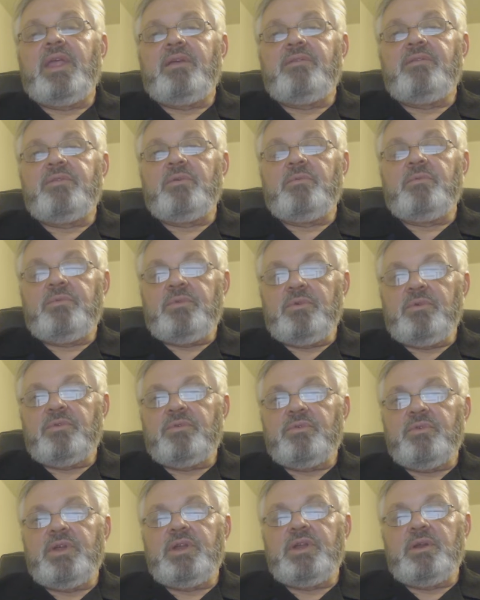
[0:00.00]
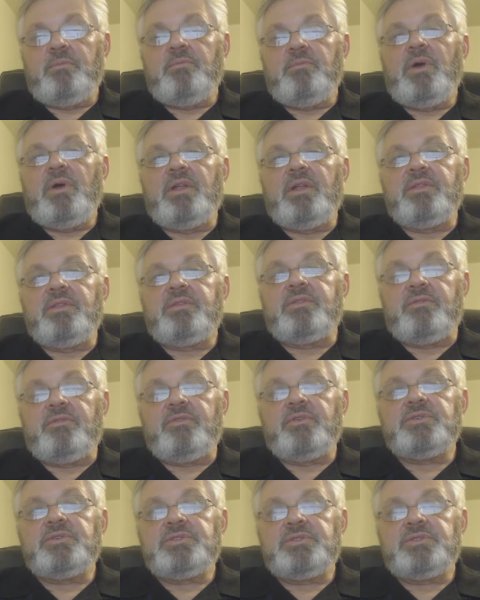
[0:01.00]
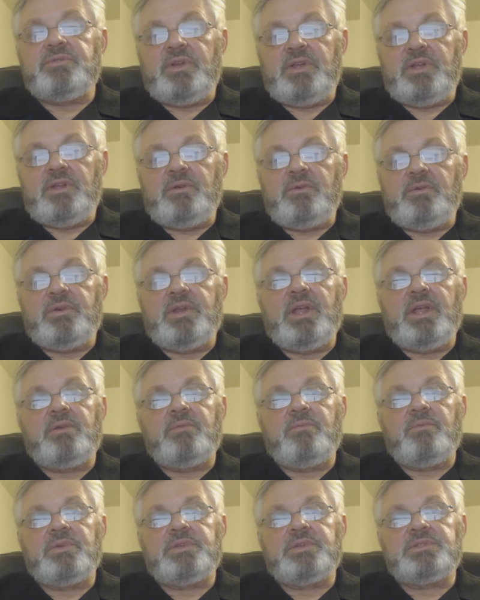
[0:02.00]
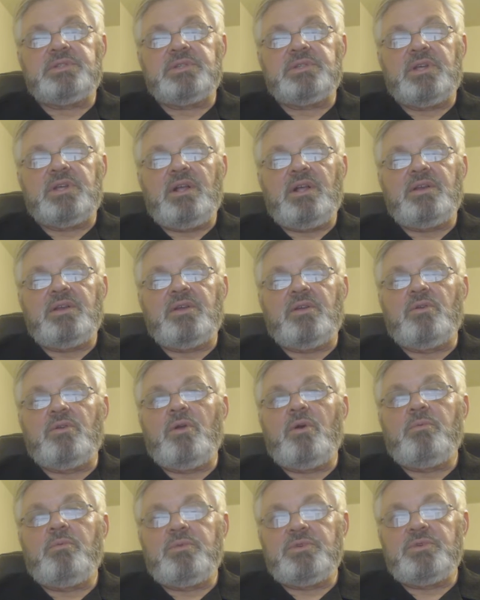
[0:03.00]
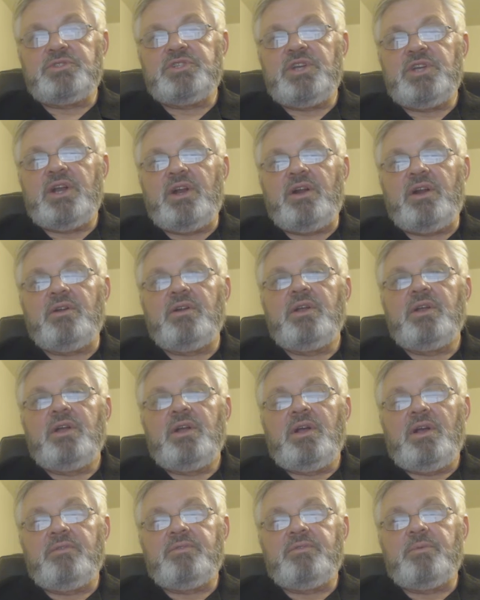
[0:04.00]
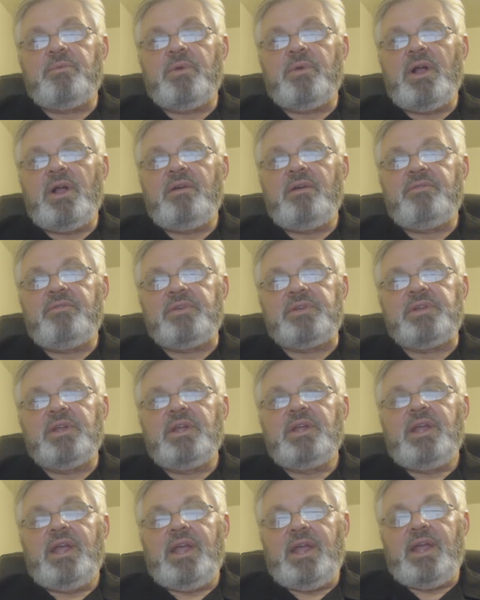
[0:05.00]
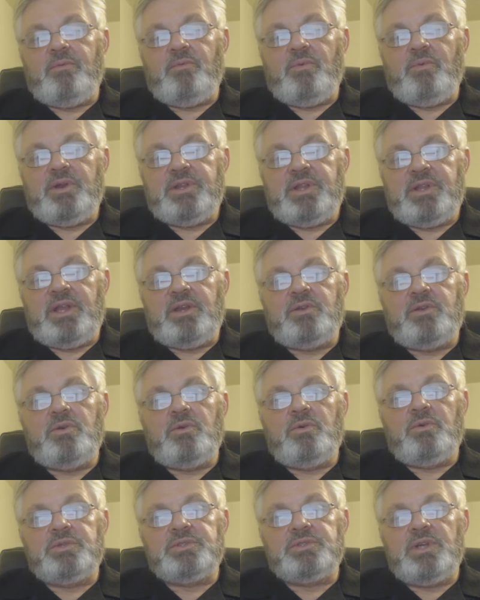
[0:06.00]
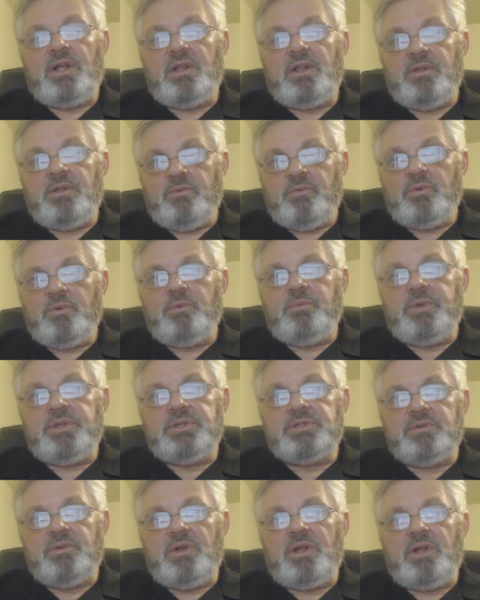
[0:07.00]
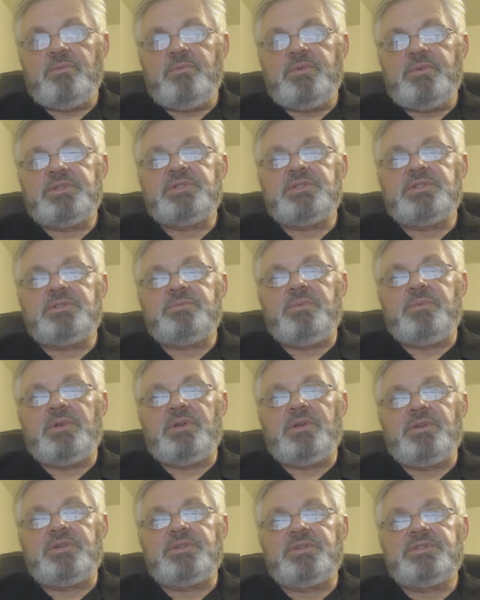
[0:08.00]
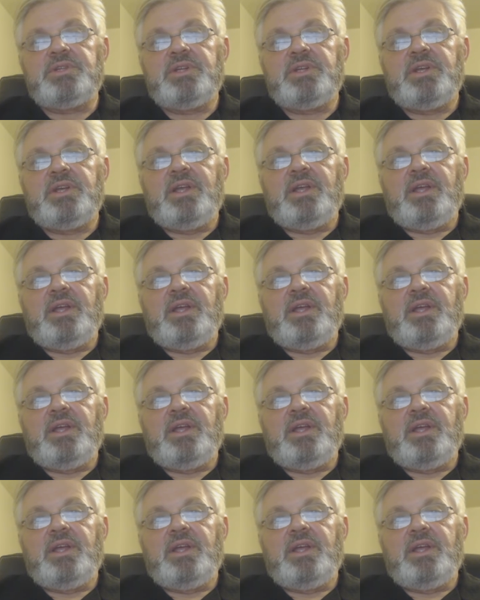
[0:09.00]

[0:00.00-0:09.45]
if you do 3 in a month, the first 3, you'd get what's called a global share of the profit. And what they do is all the Rubies, or all the business builders